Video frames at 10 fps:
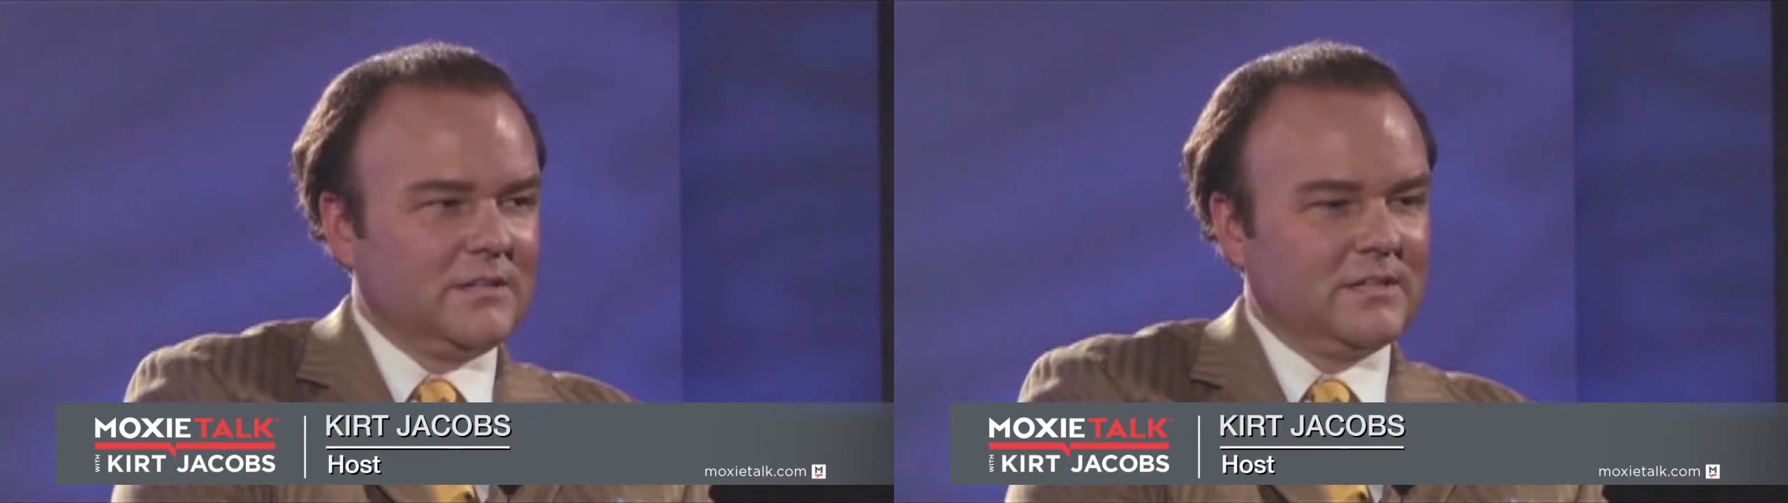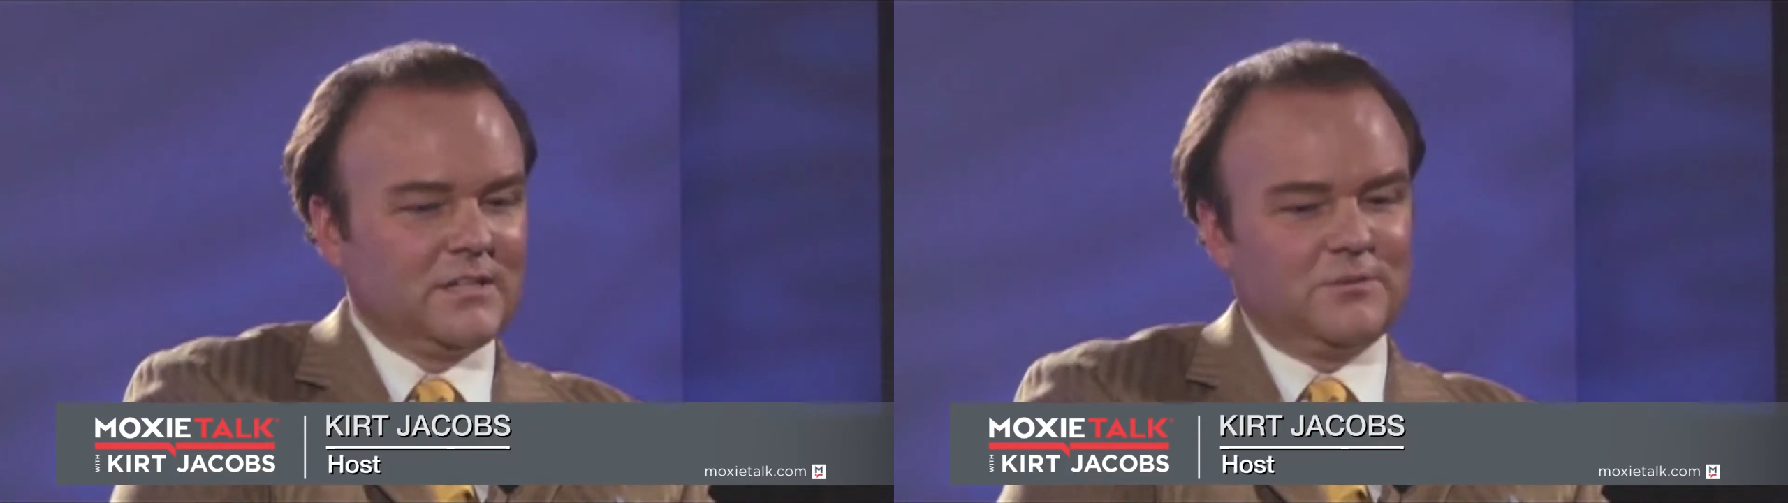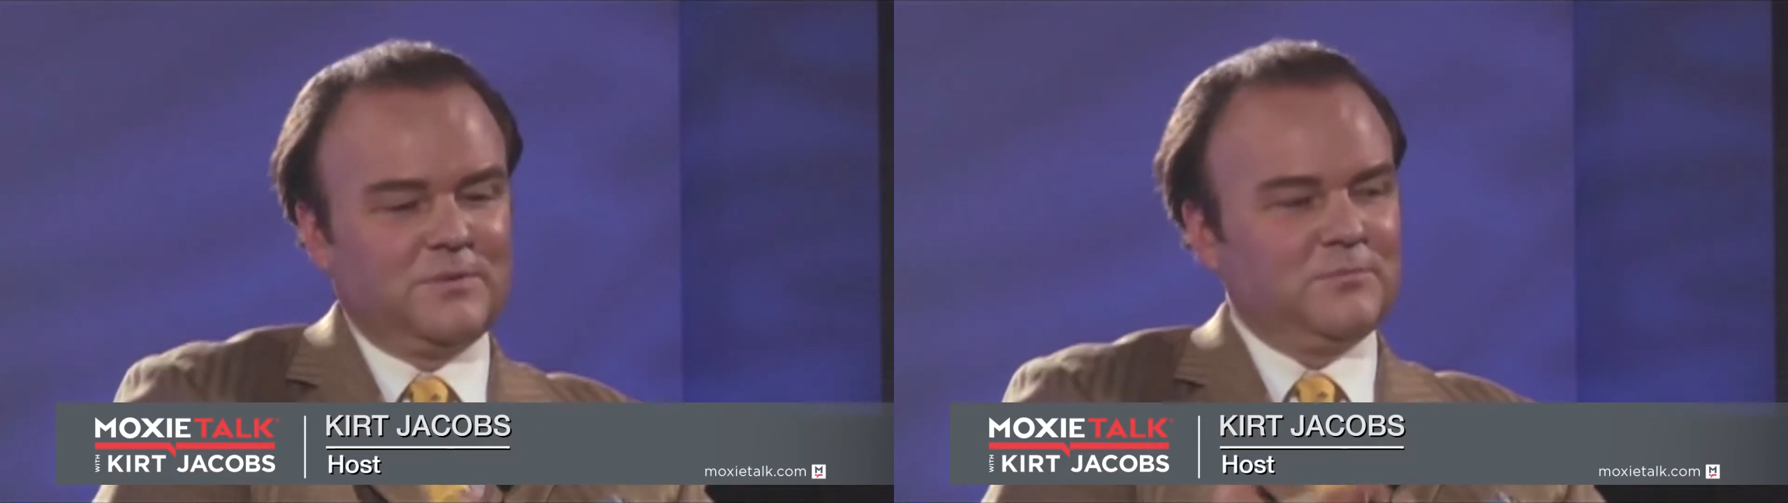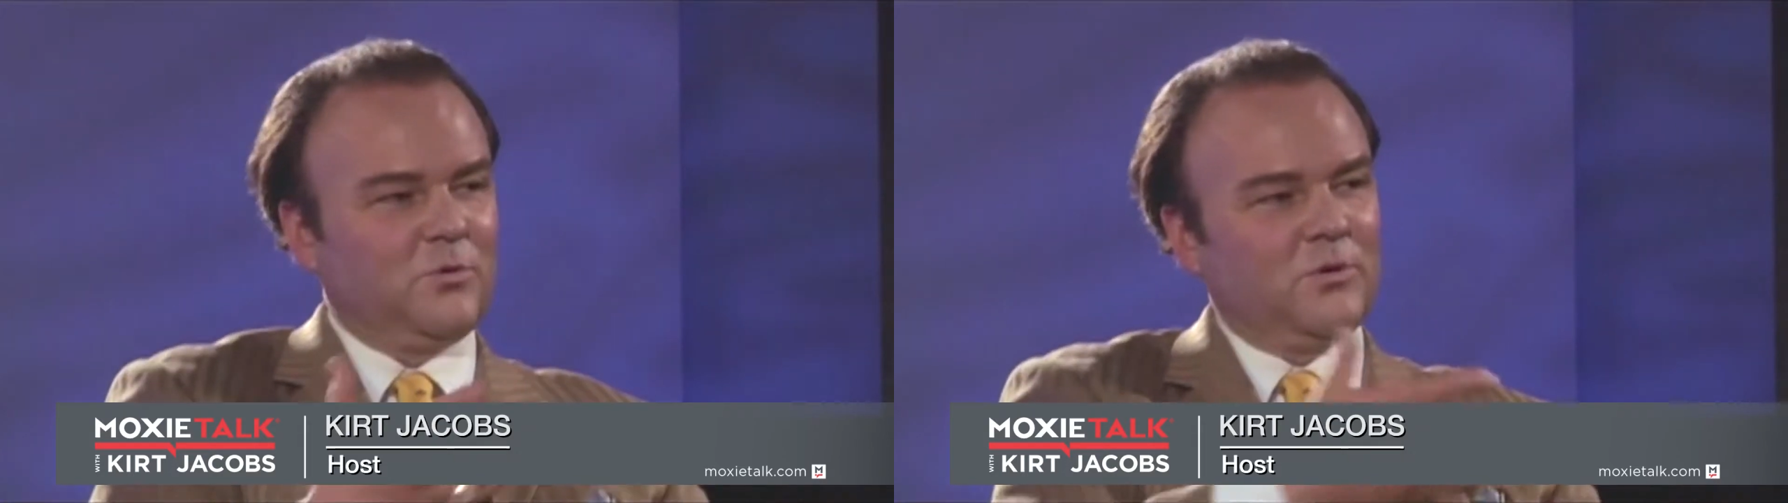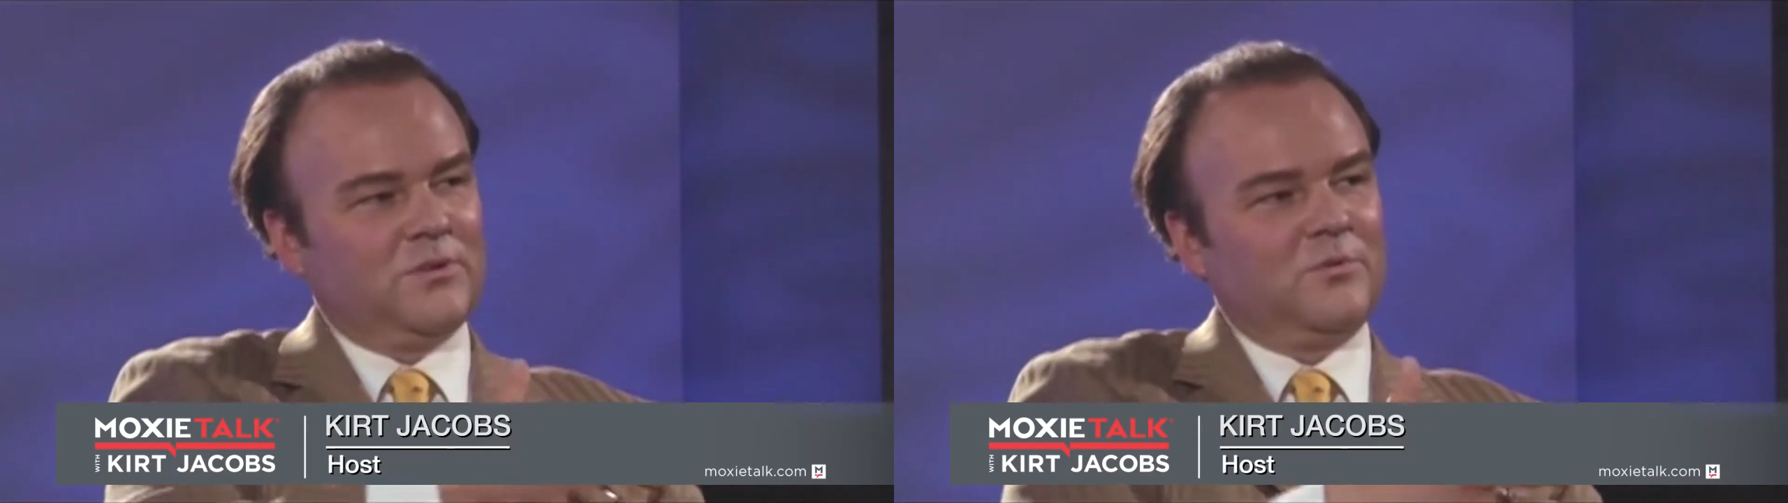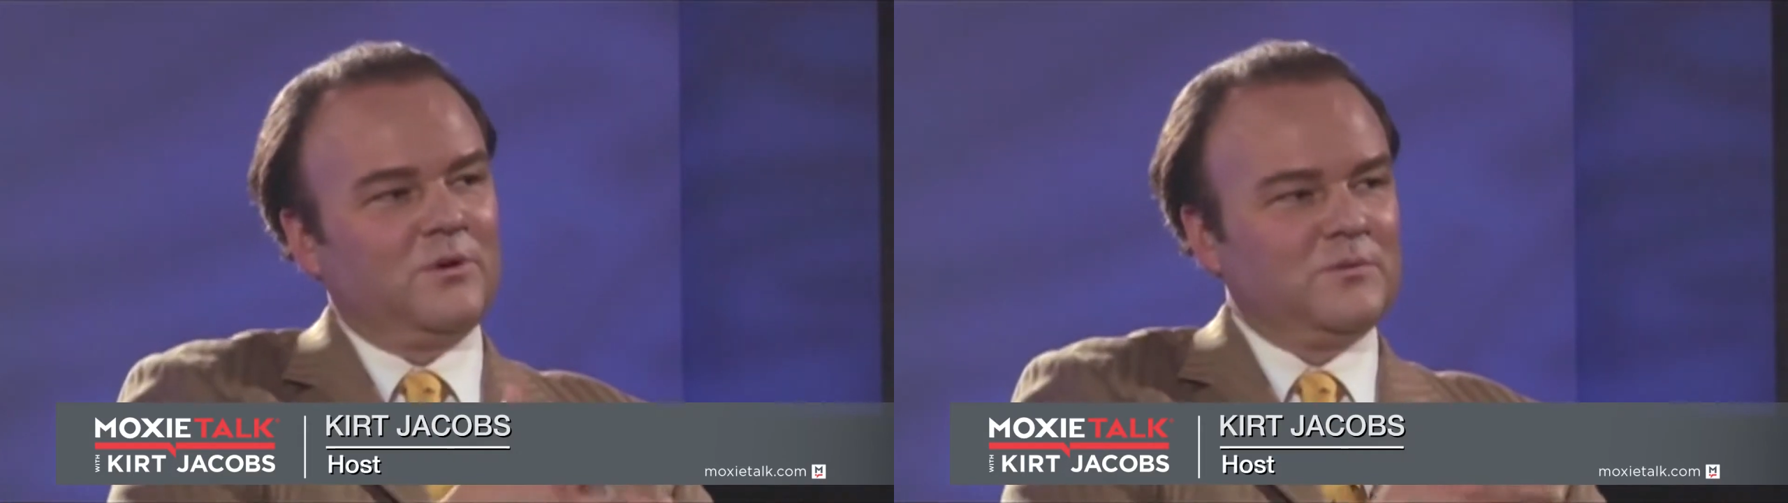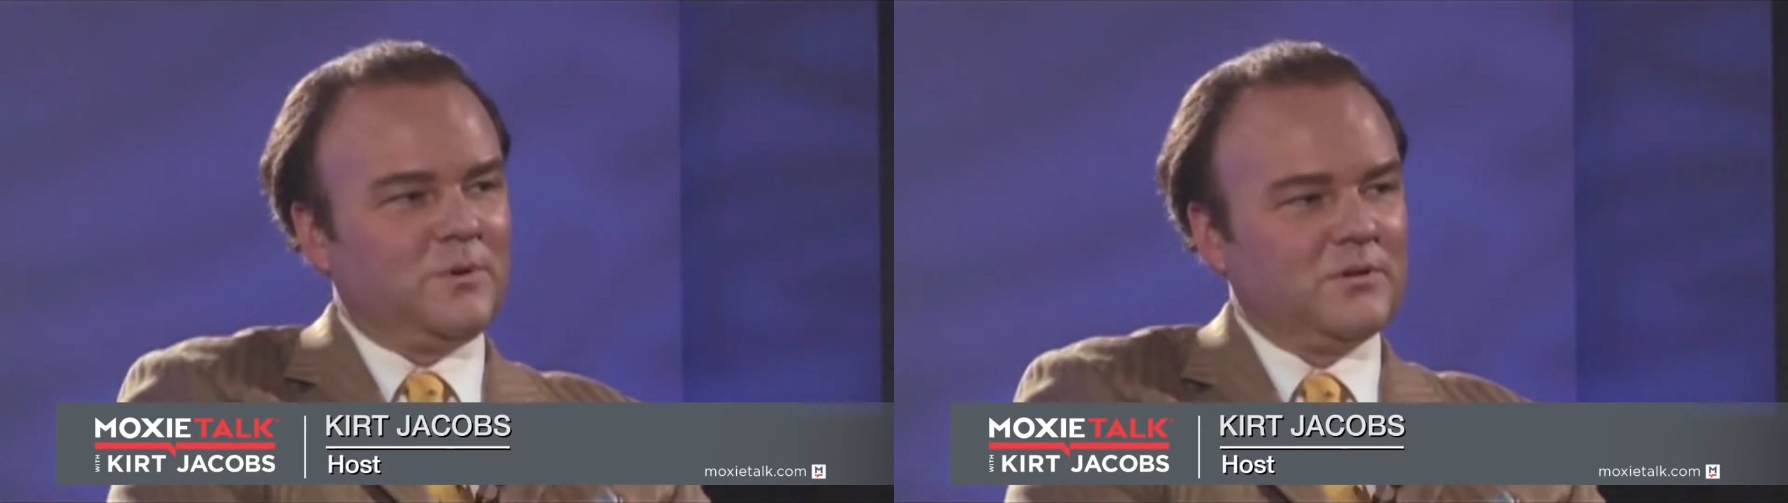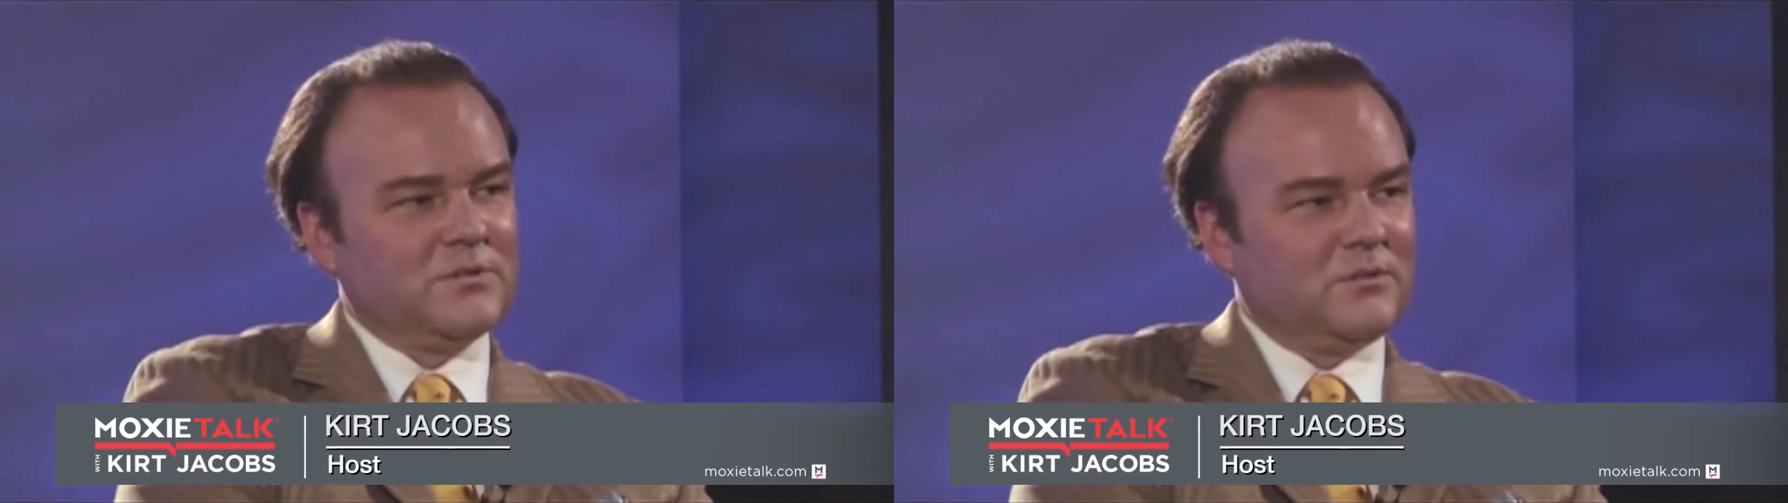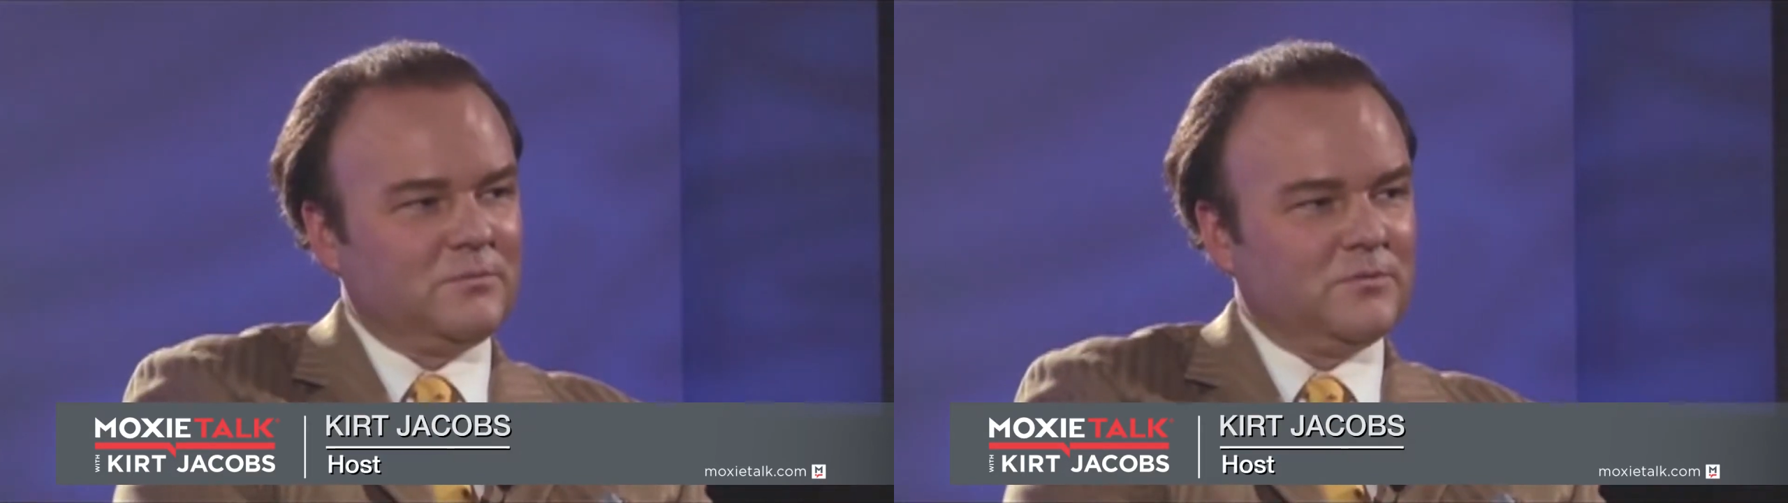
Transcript: Again, it can be more than one, personal or